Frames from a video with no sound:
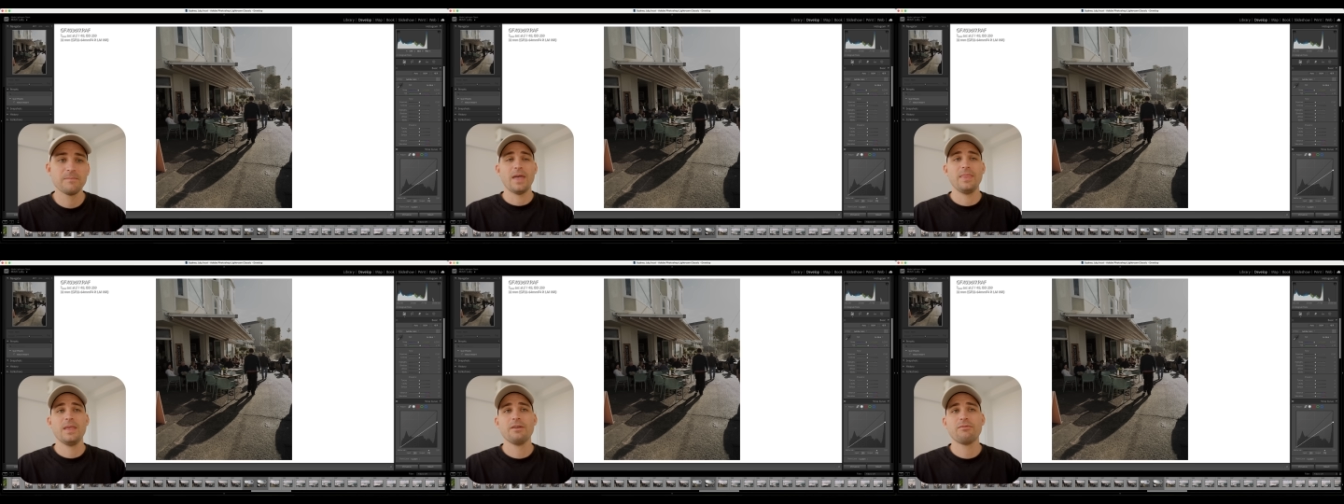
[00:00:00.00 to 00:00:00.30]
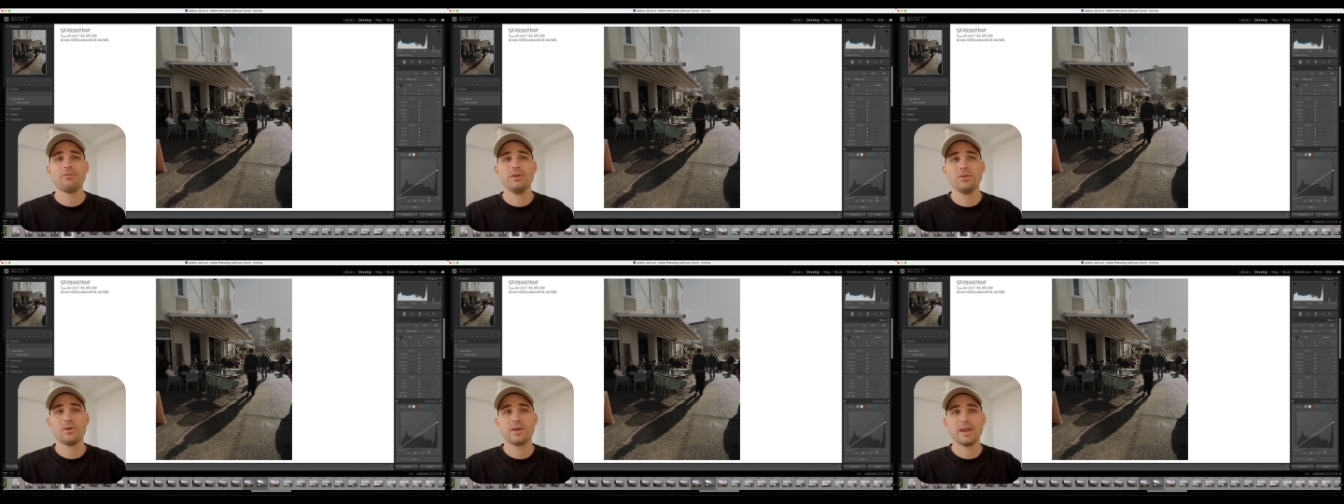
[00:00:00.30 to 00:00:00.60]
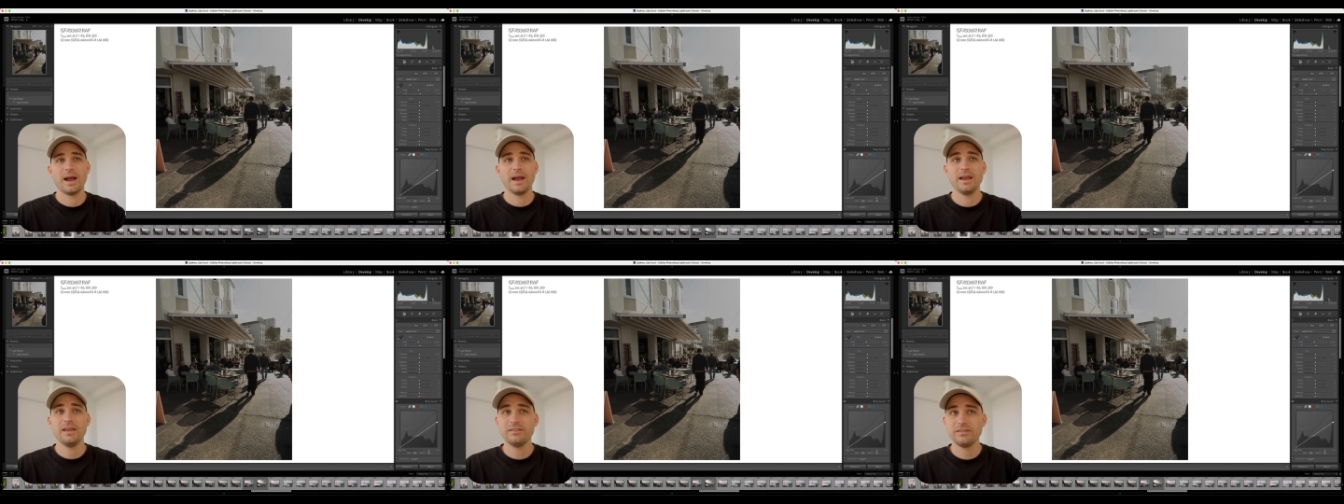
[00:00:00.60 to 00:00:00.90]
And then if we look at
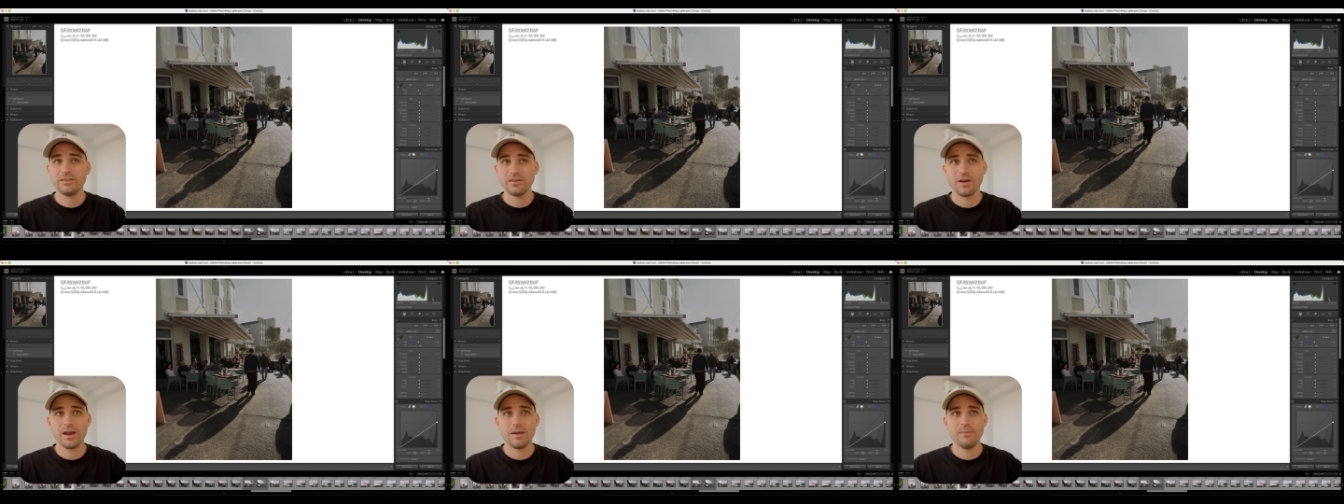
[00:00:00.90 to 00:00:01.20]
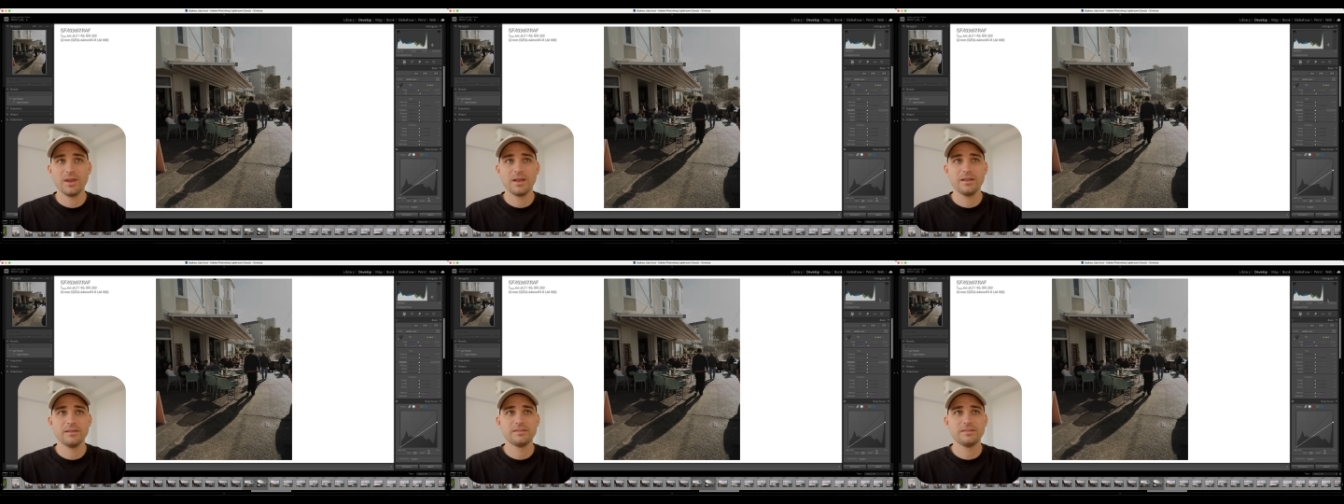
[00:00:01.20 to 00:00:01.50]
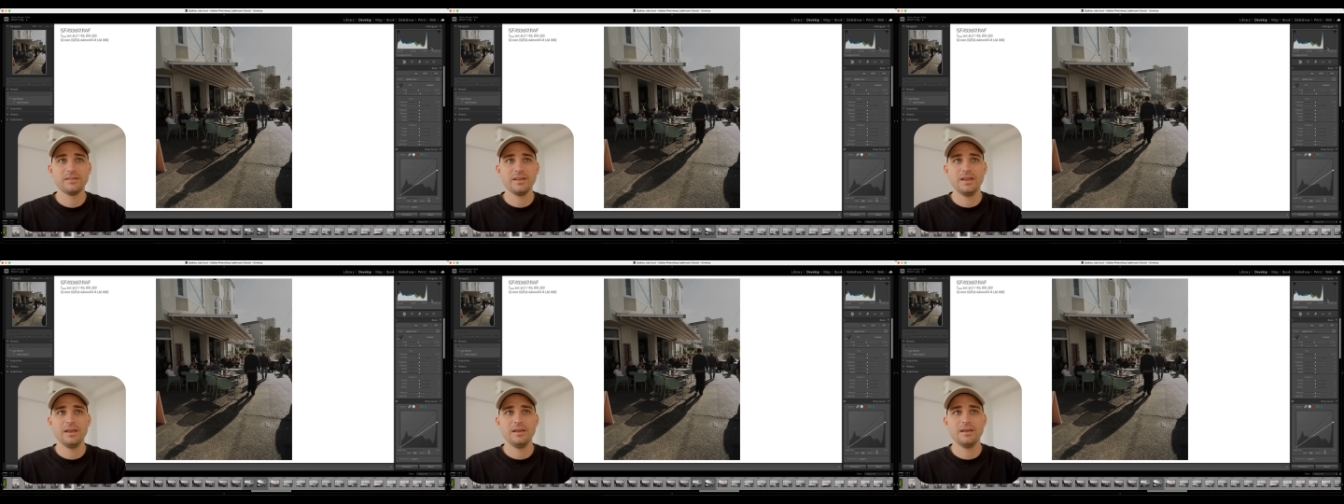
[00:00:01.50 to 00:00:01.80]
our histogram, you can
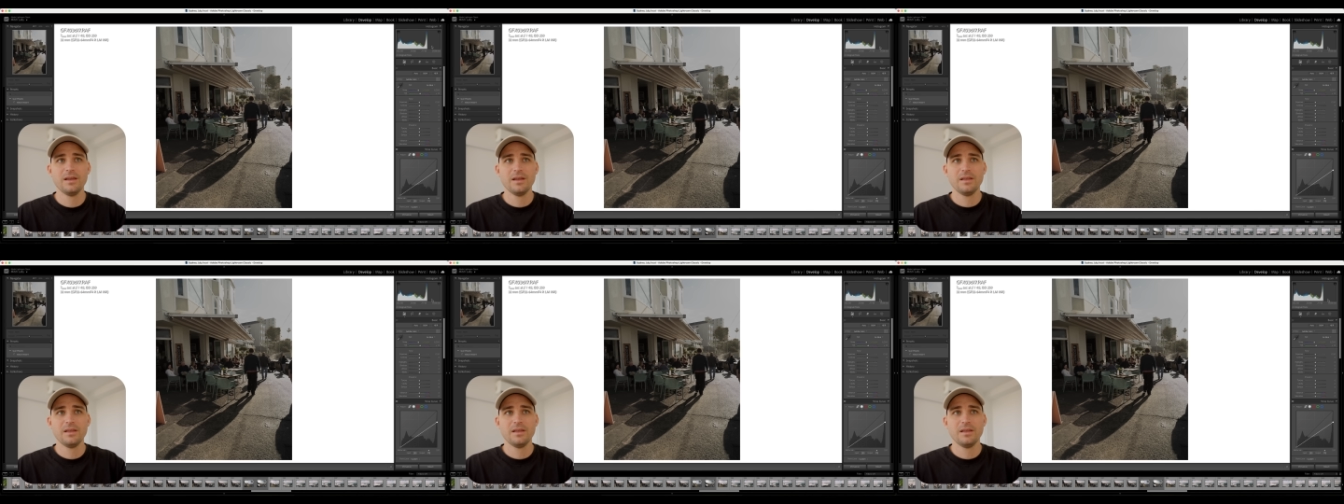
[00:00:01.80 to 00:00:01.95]
see